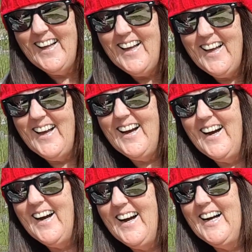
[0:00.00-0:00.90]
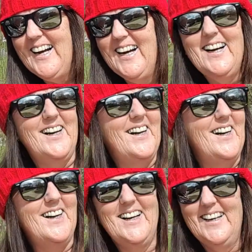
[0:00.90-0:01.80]

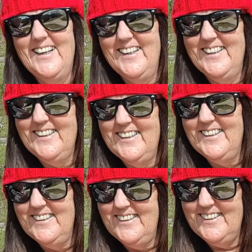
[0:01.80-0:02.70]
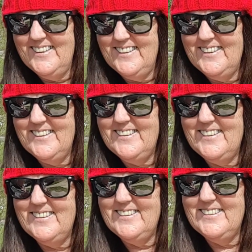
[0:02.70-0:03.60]

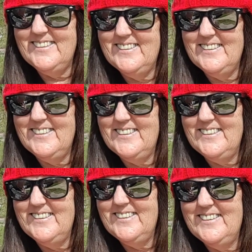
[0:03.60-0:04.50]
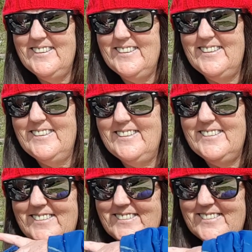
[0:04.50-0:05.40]

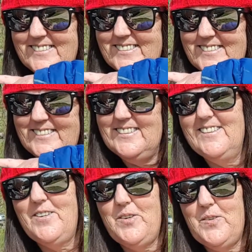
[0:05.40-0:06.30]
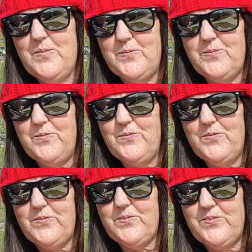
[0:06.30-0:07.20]

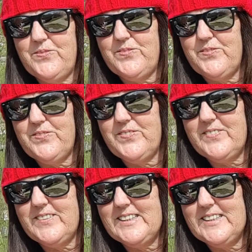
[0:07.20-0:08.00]
The person shown says nothing.